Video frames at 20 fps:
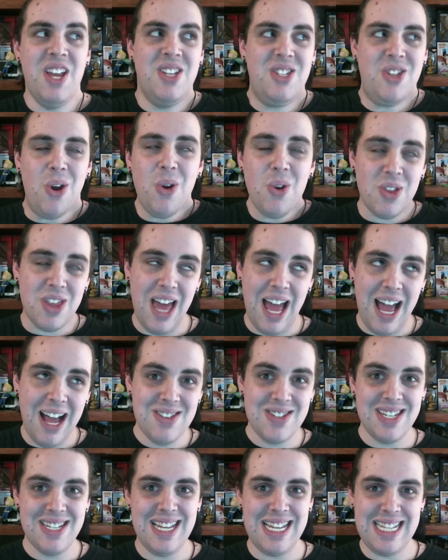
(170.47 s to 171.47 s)

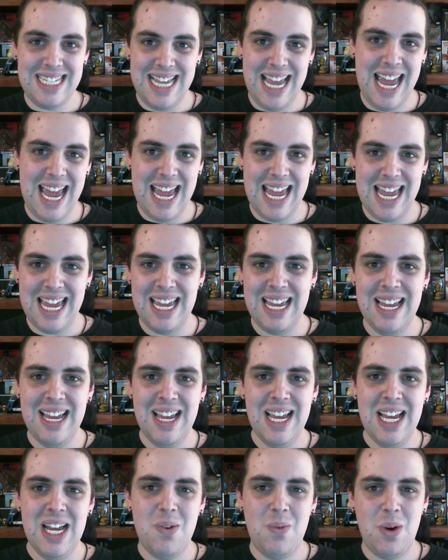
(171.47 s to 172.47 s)
2,000 a day,
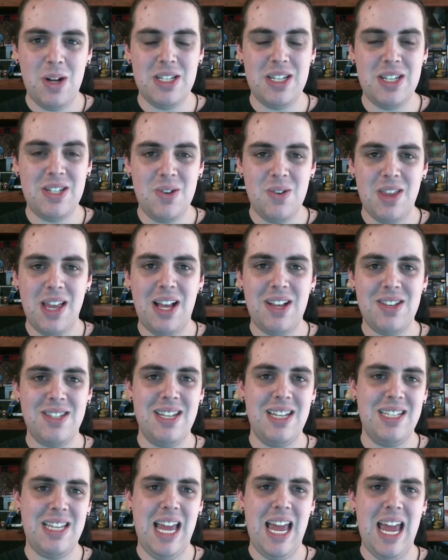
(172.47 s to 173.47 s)
one to 2,000 a
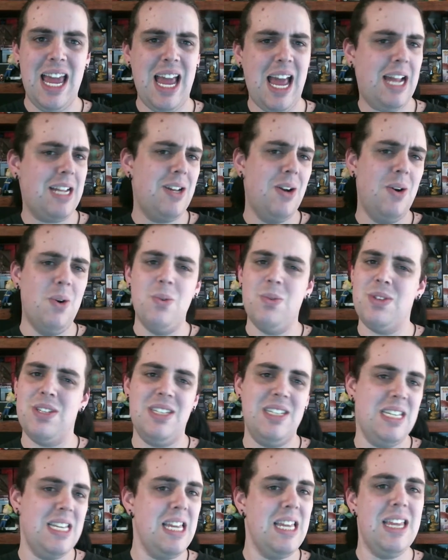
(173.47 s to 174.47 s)
day, I don't
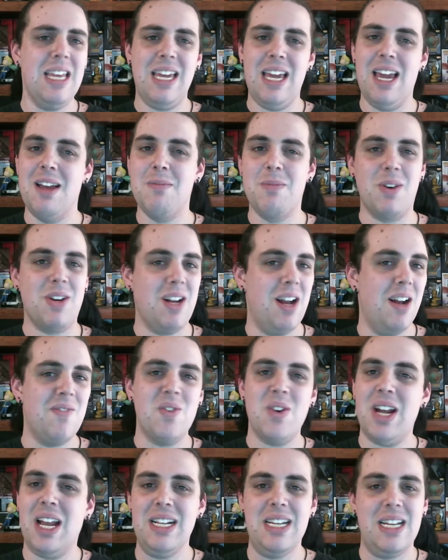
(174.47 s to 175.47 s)
see the game
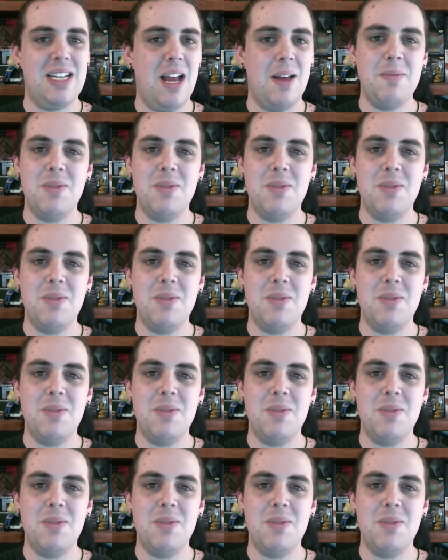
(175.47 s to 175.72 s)
recovering anytime